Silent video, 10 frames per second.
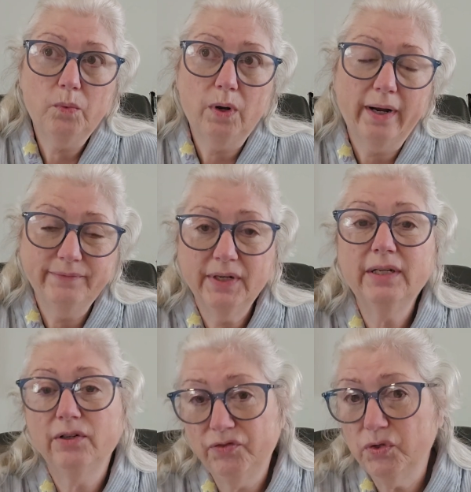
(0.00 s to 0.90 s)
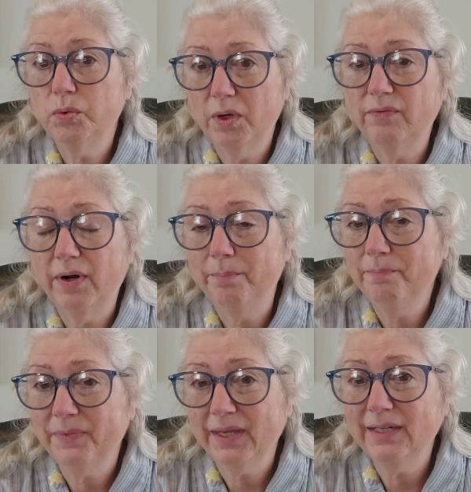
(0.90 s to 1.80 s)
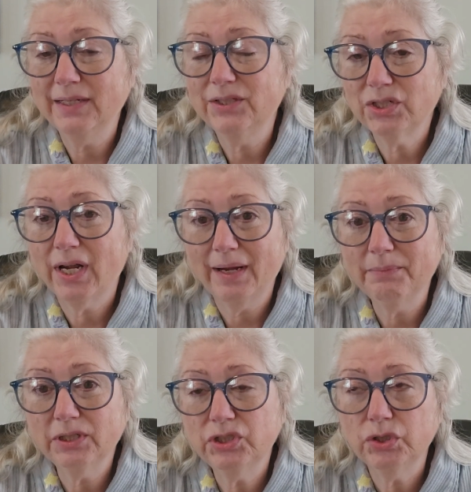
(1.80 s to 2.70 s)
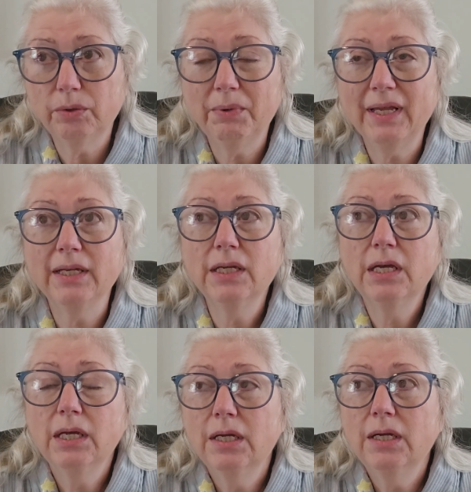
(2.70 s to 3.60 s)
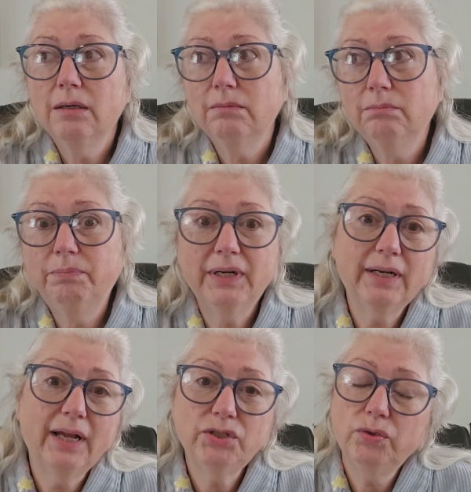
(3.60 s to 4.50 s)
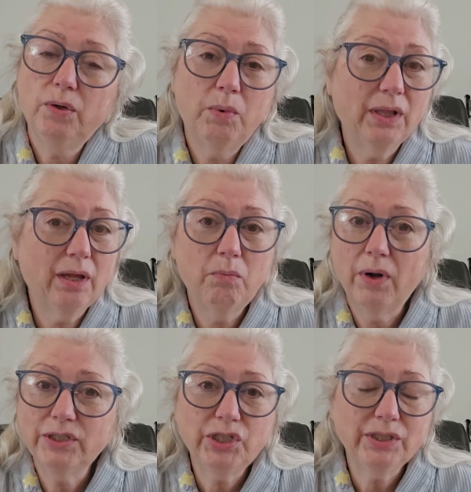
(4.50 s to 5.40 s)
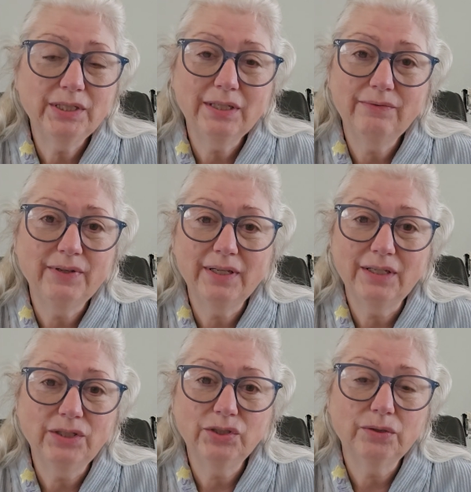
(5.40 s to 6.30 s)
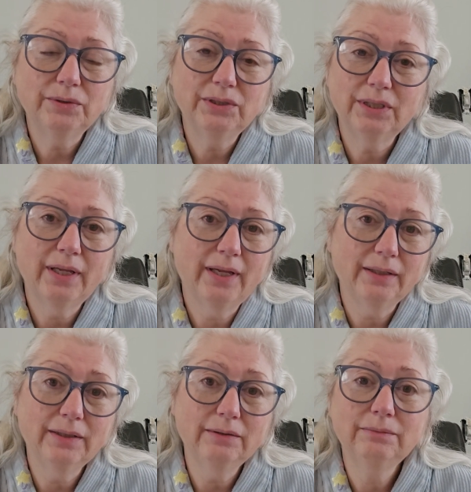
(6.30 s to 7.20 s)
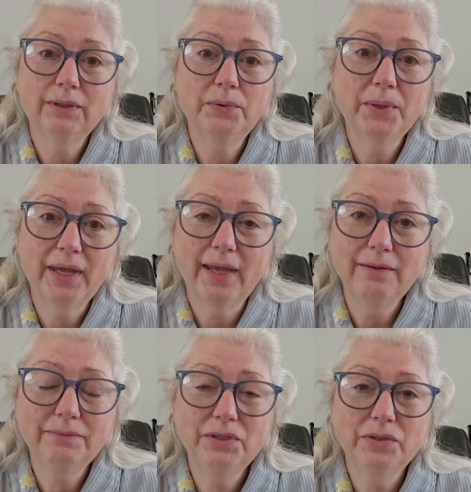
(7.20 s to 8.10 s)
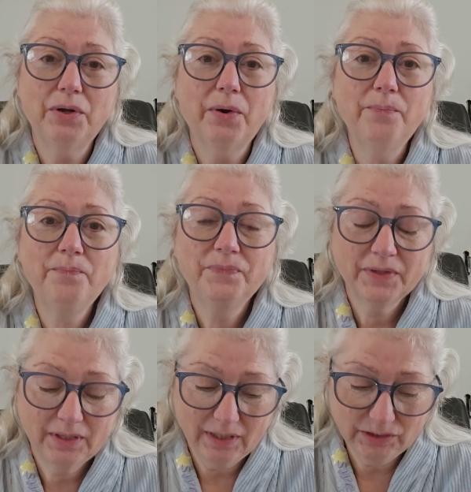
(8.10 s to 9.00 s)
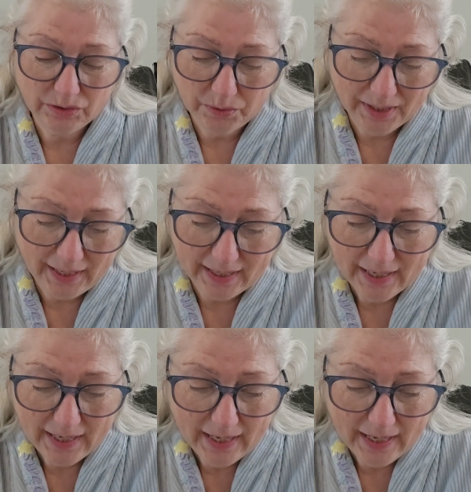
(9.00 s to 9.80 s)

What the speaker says: I've done a few of them. It is time consuming, but I do it while I'm watching TV, so it's like, okay, it's okay.